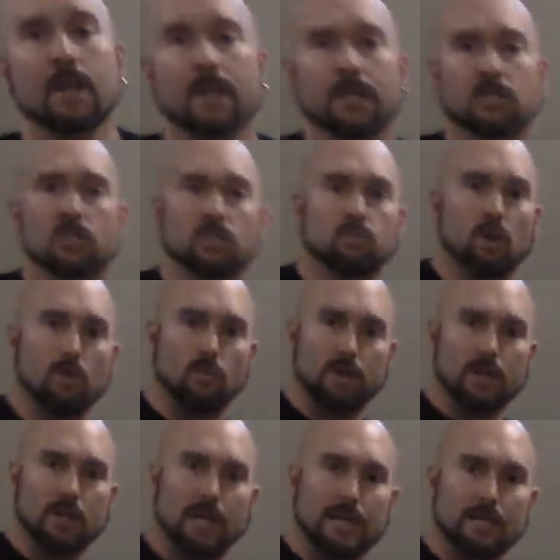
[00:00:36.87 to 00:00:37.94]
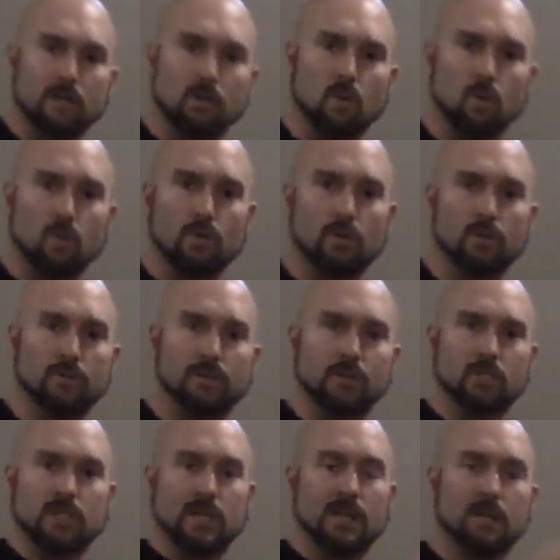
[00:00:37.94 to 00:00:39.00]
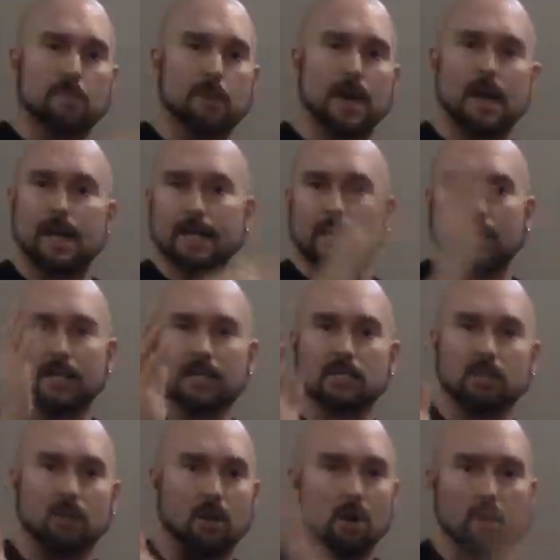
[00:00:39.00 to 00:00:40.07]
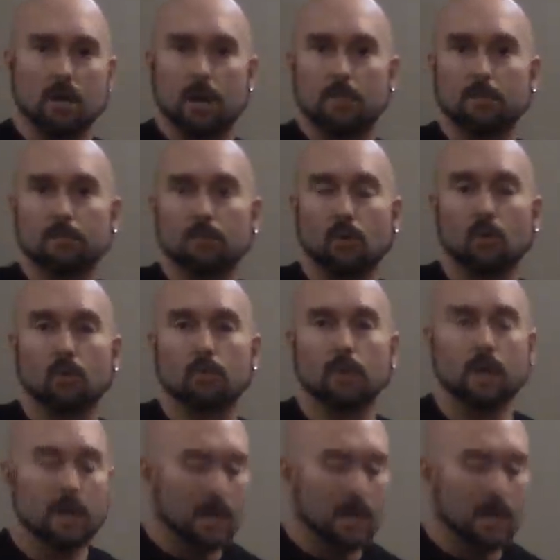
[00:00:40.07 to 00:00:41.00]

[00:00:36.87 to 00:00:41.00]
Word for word: It's just one where you light the corner of each side of the bag, it lights the log up, and boom,